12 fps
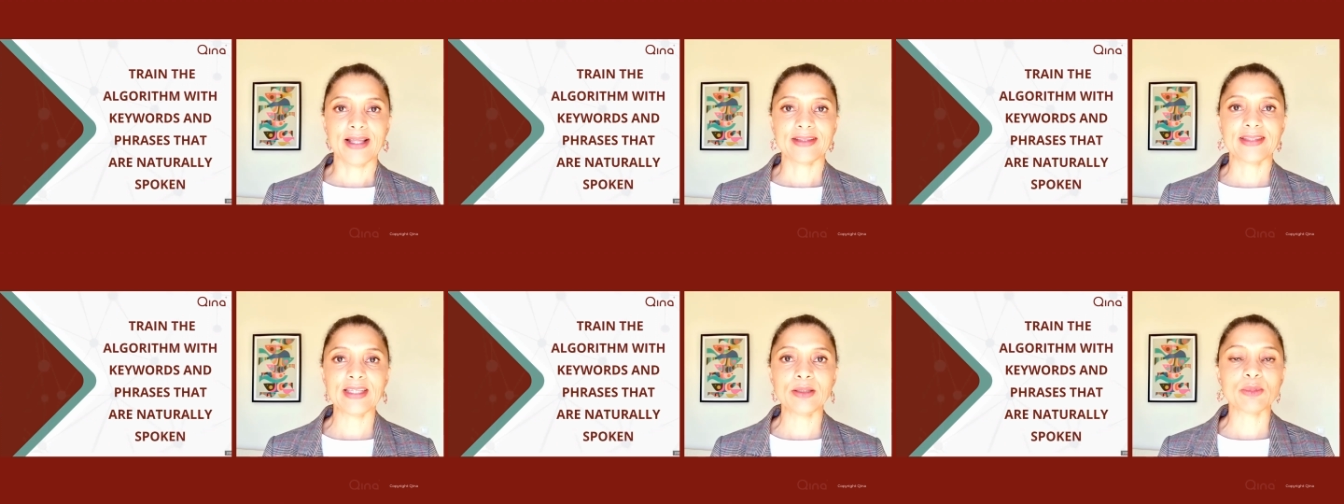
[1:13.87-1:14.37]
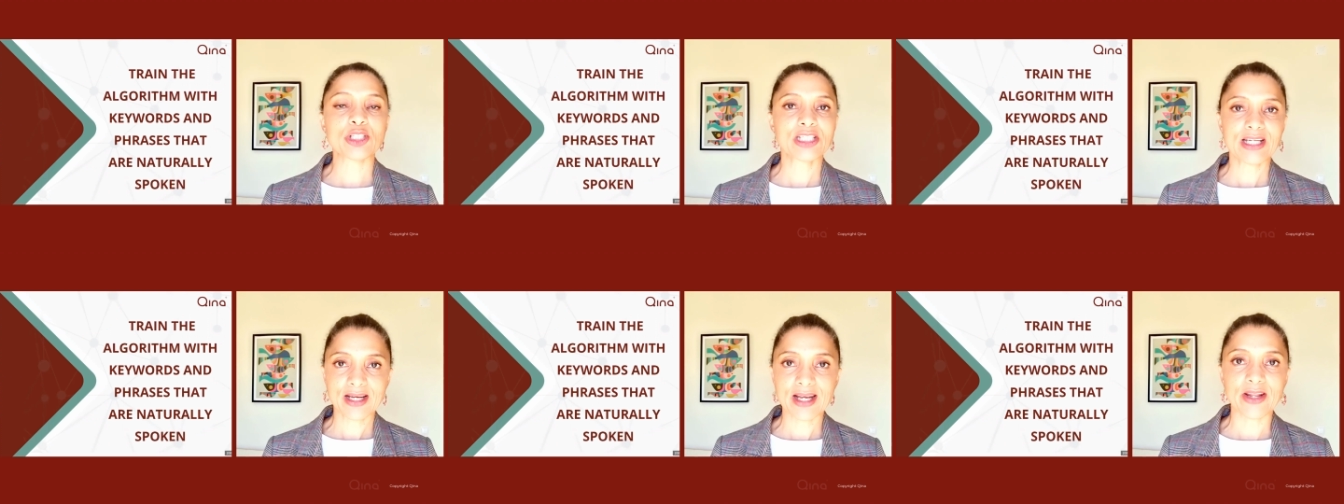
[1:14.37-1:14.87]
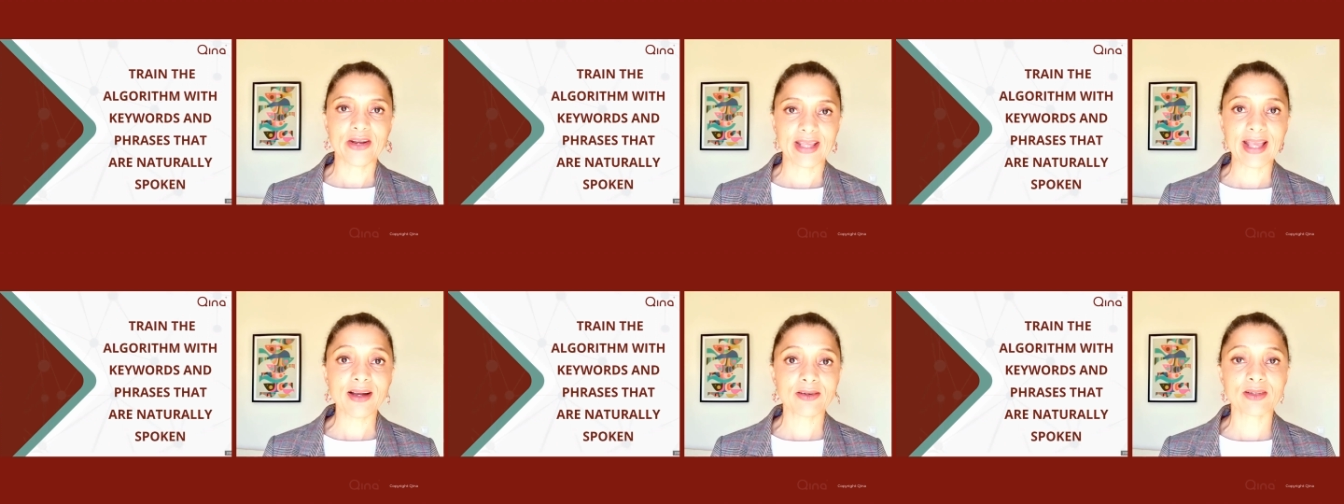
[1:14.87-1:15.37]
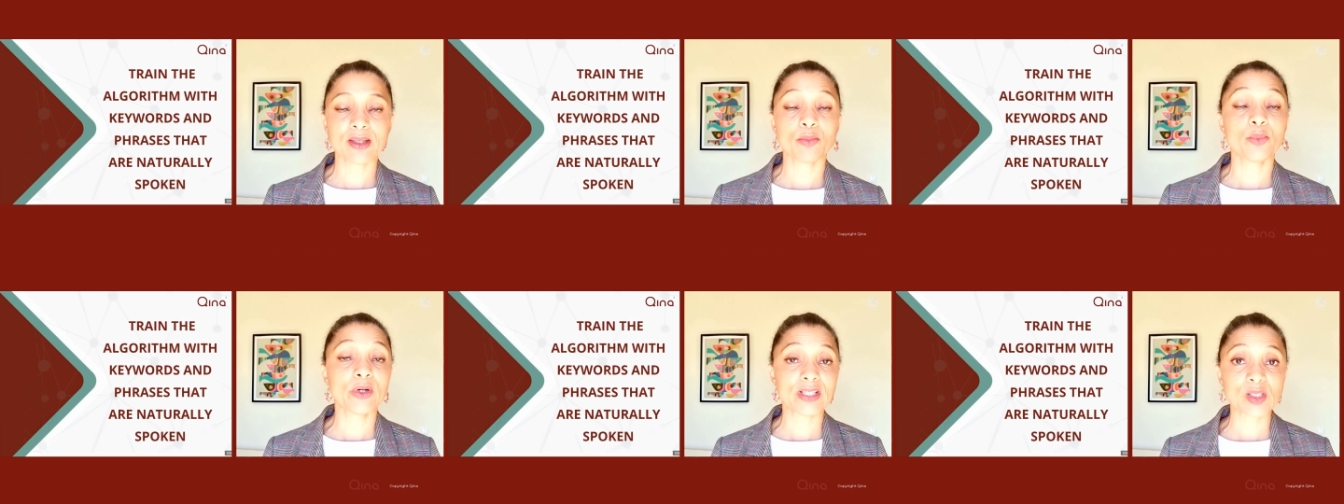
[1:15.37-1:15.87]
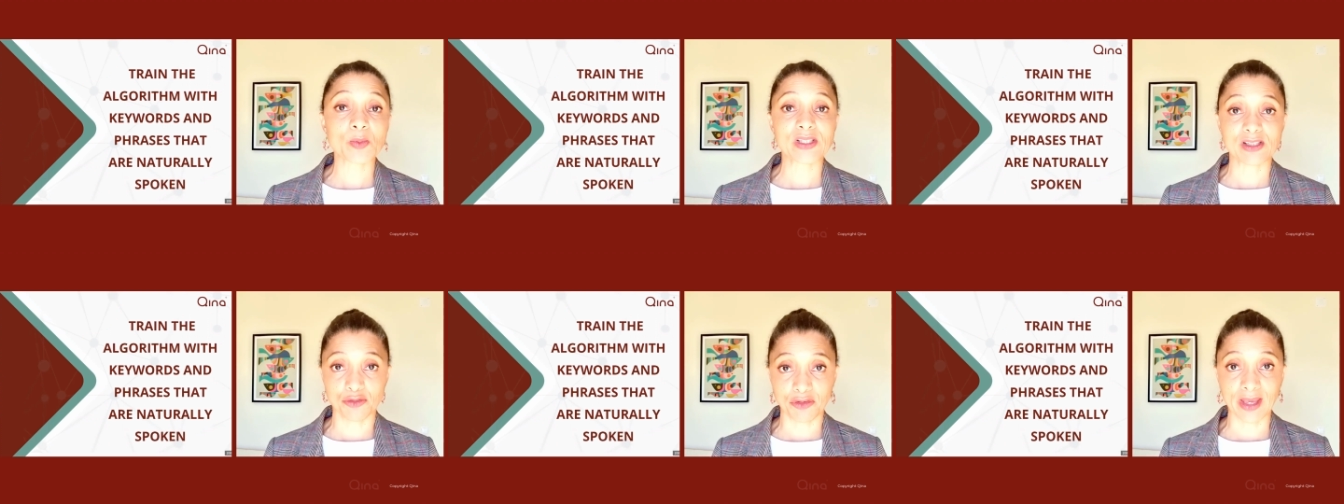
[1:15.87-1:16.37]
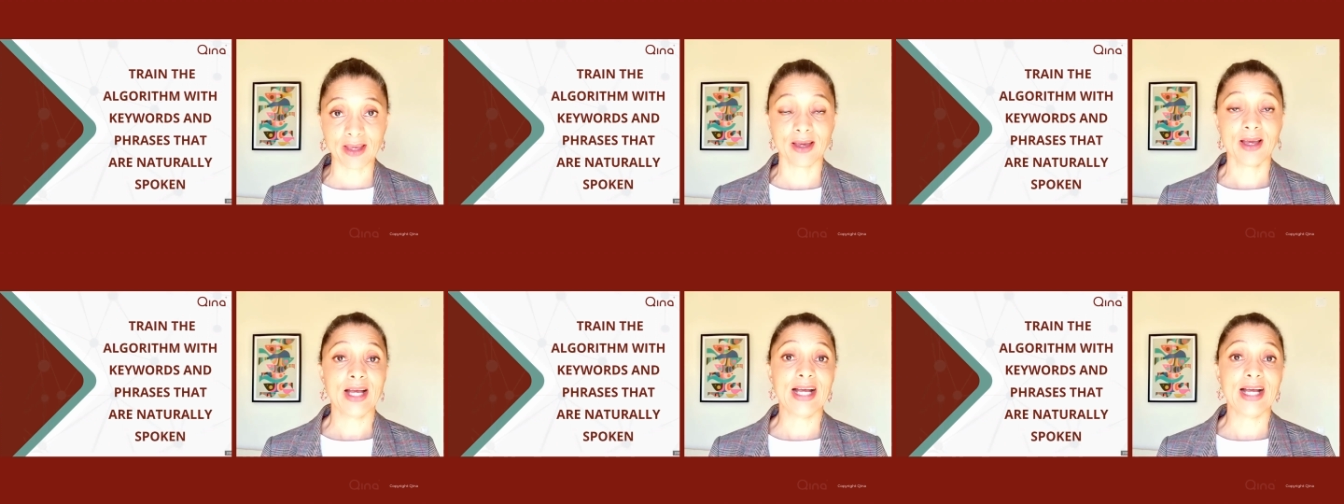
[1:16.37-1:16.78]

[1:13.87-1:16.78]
the machine learning algorithm with specific